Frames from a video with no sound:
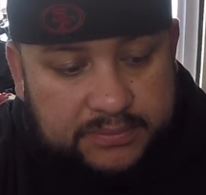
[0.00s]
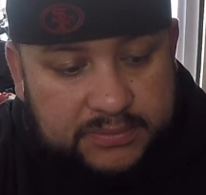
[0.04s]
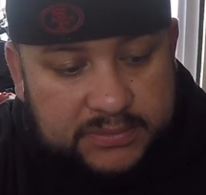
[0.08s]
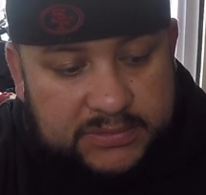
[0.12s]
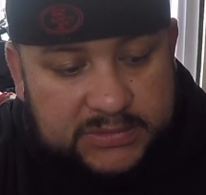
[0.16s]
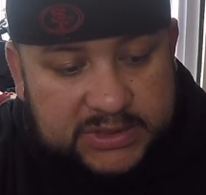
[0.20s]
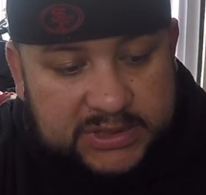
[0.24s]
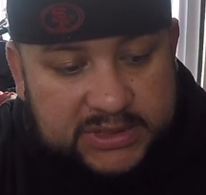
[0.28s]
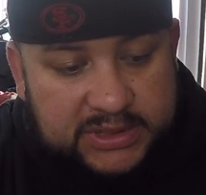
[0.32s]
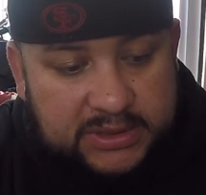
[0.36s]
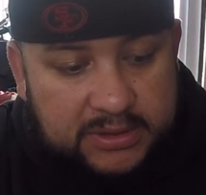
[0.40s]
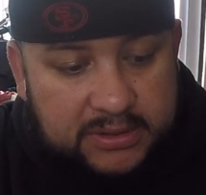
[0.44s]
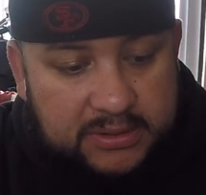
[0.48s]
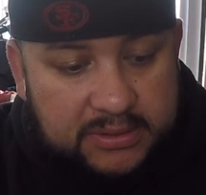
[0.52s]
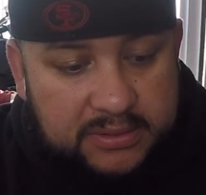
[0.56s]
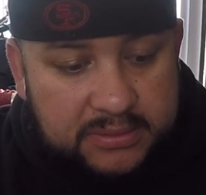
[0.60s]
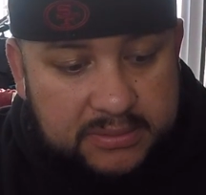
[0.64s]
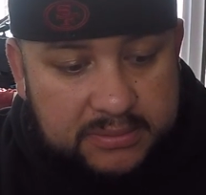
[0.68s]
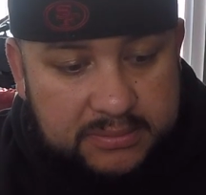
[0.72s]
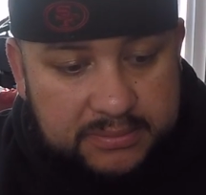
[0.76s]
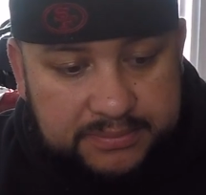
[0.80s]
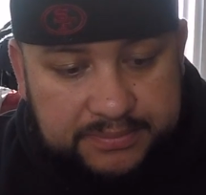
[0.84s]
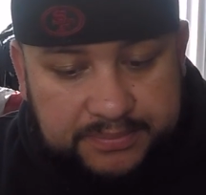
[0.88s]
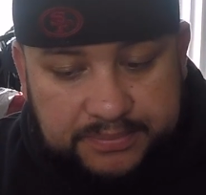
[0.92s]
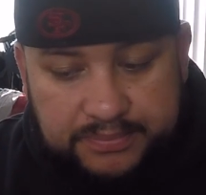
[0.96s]
So,
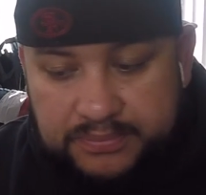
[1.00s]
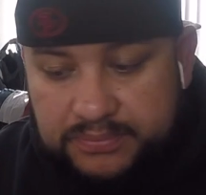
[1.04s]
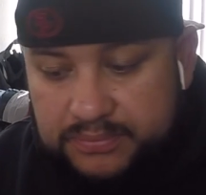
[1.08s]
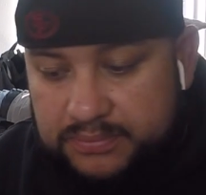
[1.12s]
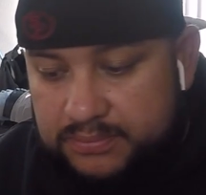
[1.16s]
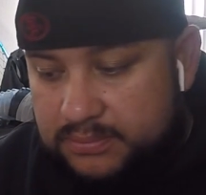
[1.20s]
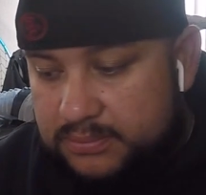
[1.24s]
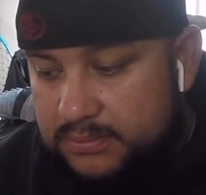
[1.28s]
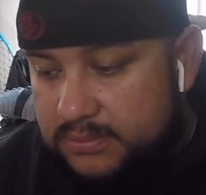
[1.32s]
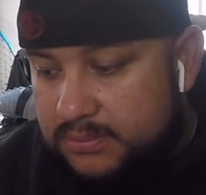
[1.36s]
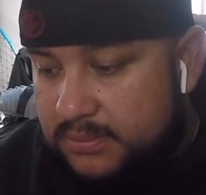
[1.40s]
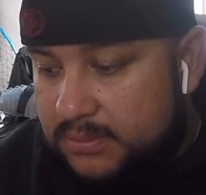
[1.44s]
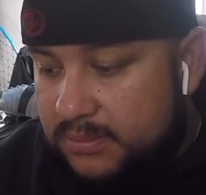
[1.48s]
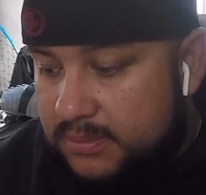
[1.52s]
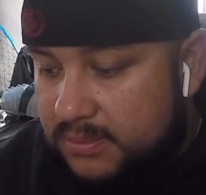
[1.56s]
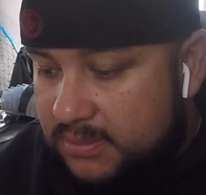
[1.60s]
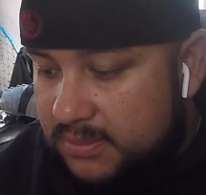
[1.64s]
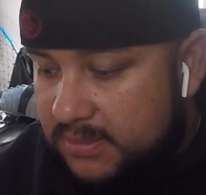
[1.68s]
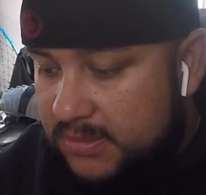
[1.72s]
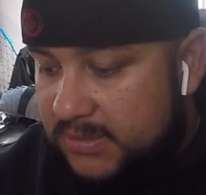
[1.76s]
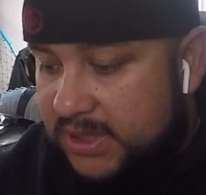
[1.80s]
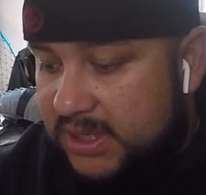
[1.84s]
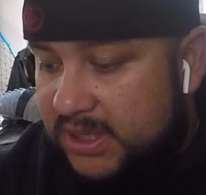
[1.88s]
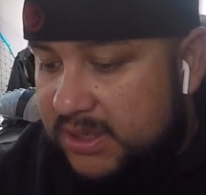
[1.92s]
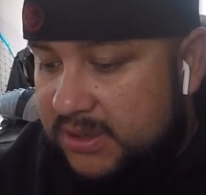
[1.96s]

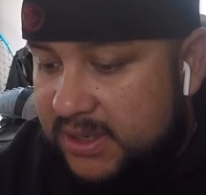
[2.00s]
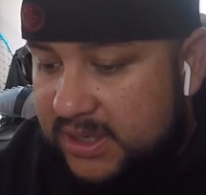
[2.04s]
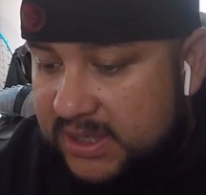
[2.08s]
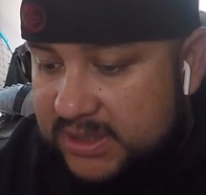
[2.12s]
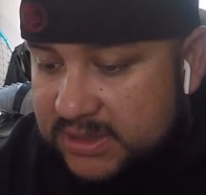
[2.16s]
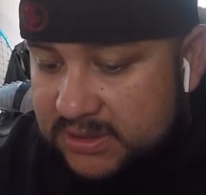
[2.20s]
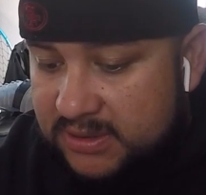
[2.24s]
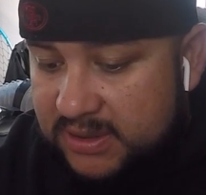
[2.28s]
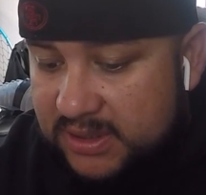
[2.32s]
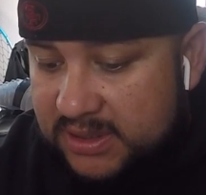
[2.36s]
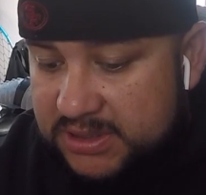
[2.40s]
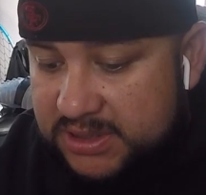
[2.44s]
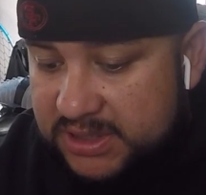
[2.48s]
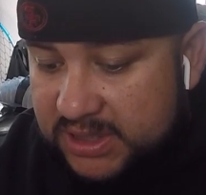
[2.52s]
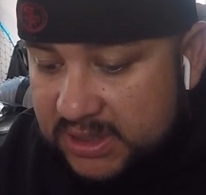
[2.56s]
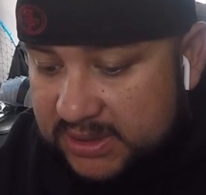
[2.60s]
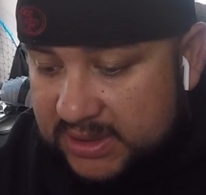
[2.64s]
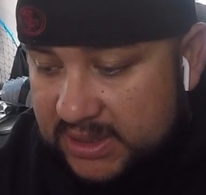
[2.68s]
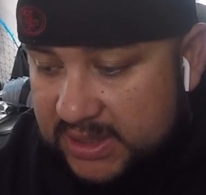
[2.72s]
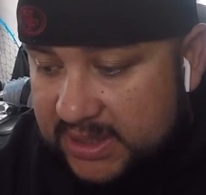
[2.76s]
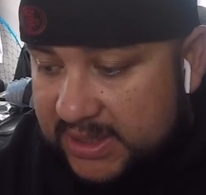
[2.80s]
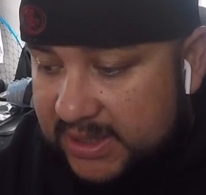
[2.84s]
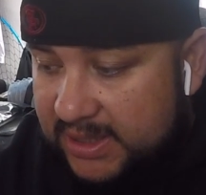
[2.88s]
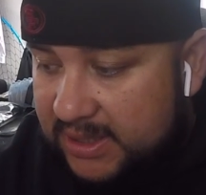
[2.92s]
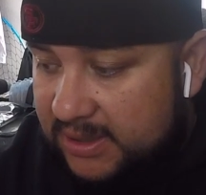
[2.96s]
yeah, you guys go ahead and check
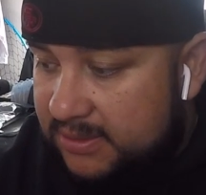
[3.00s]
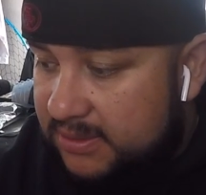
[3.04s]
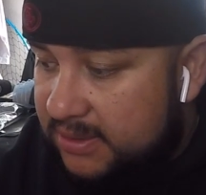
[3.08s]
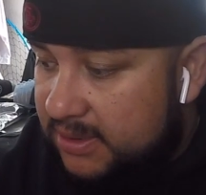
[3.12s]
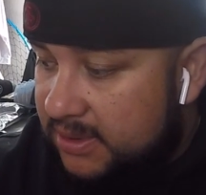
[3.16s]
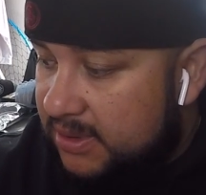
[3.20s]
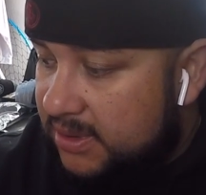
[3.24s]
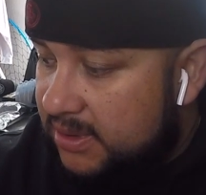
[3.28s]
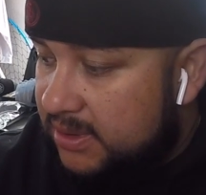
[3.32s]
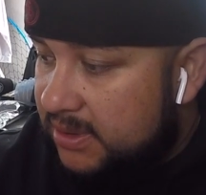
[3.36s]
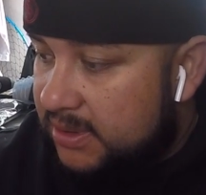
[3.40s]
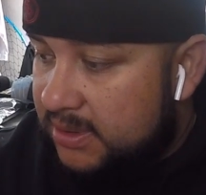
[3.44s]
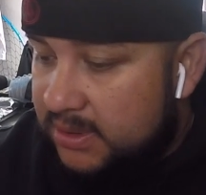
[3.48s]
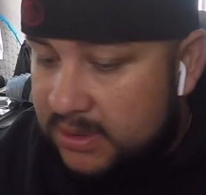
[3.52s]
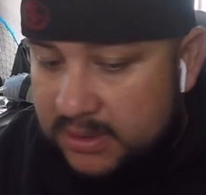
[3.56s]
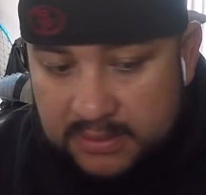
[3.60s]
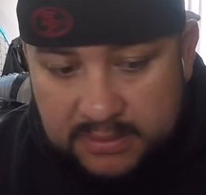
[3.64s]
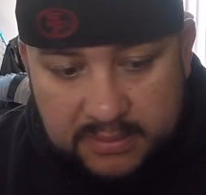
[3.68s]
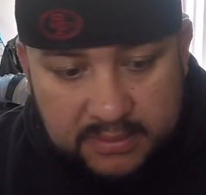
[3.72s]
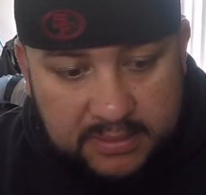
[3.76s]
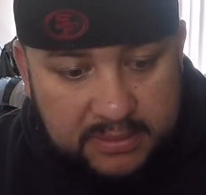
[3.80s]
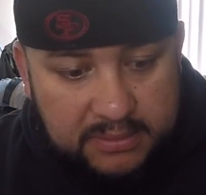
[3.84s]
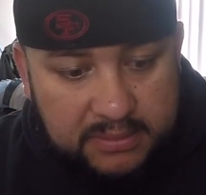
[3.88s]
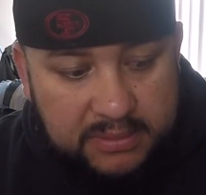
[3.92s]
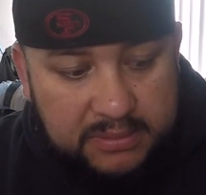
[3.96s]
that out.
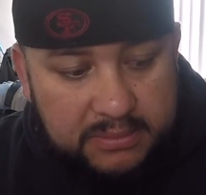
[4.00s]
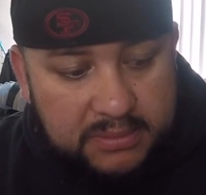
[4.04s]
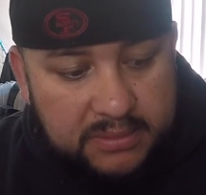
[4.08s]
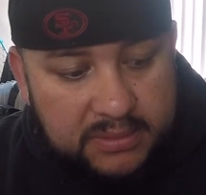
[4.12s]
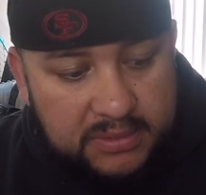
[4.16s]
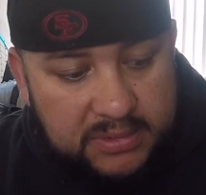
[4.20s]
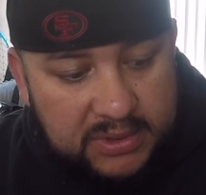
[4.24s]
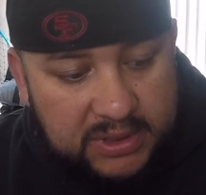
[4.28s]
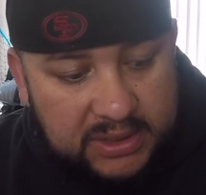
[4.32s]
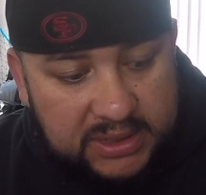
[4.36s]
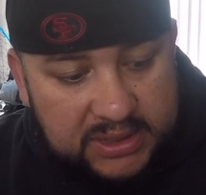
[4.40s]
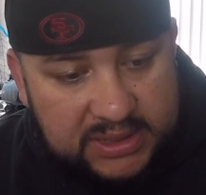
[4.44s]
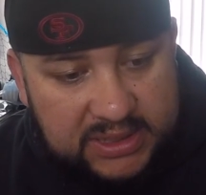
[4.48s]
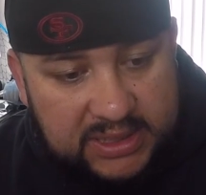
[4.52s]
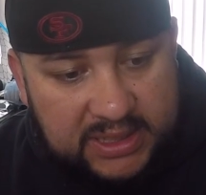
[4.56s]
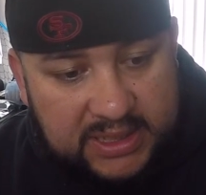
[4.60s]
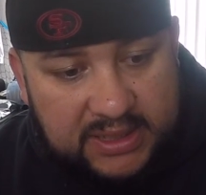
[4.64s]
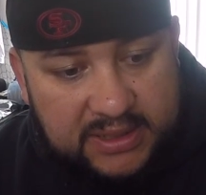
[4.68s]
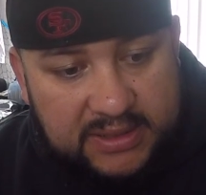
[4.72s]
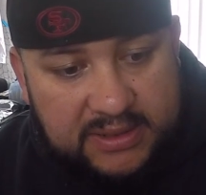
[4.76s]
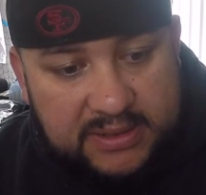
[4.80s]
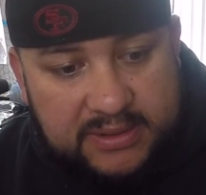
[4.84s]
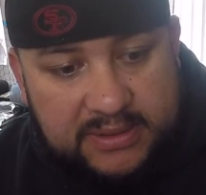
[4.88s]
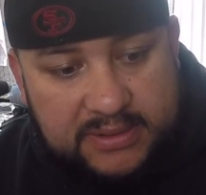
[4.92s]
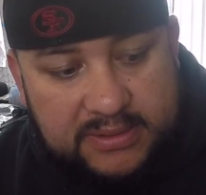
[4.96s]
Like I
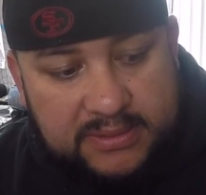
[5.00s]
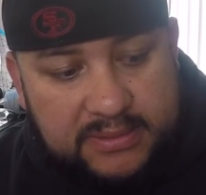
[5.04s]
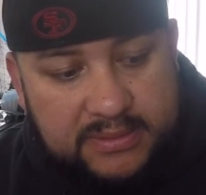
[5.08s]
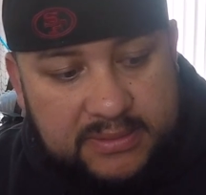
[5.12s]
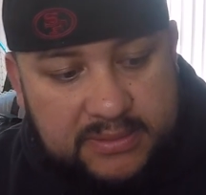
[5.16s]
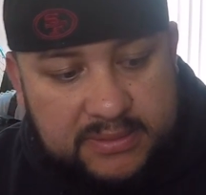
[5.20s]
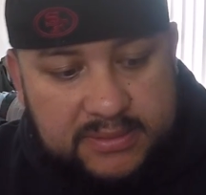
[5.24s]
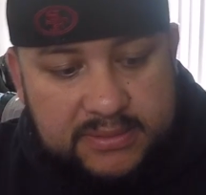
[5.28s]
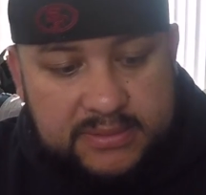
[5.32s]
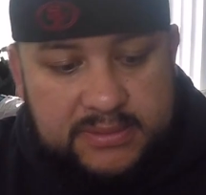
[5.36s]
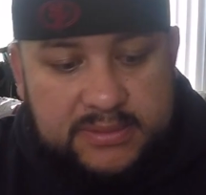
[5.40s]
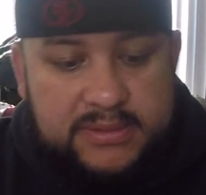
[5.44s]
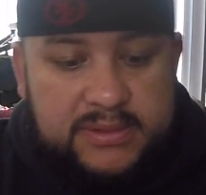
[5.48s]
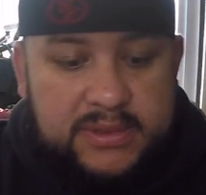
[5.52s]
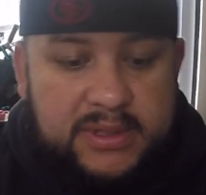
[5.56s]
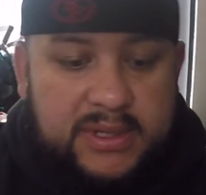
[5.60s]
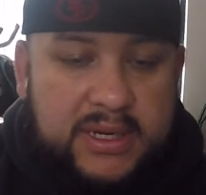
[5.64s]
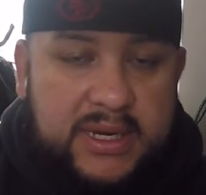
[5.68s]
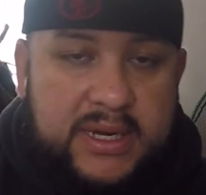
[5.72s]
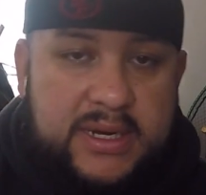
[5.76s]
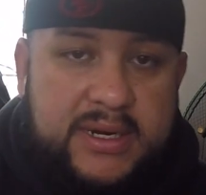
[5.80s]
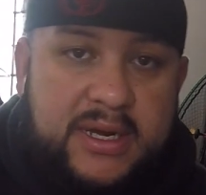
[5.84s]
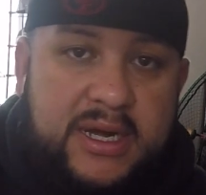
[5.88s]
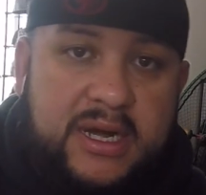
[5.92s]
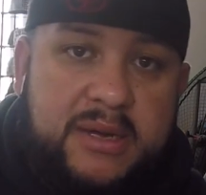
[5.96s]
said, a
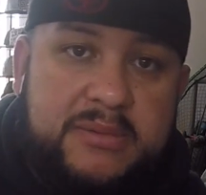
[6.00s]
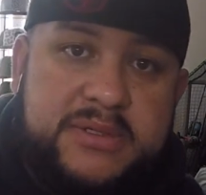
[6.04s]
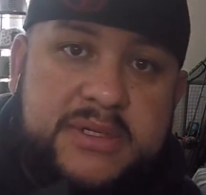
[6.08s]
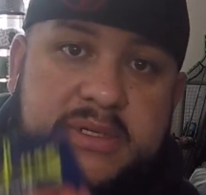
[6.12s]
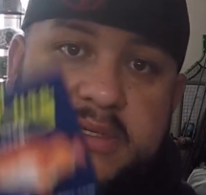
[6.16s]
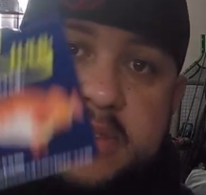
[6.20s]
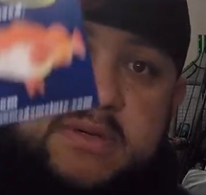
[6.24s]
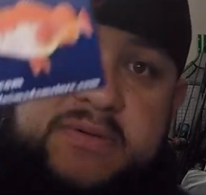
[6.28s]
lot of options